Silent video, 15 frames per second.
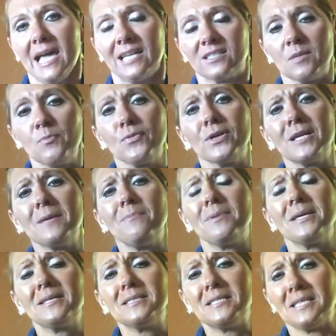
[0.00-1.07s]
it's a pretty
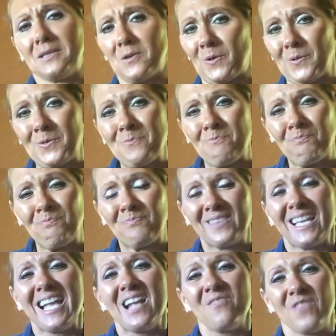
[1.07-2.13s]
big deal
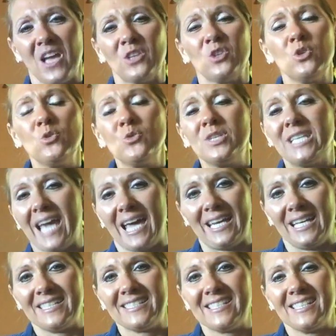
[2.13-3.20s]
that you get
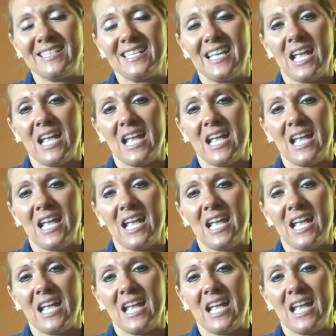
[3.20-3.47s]
it,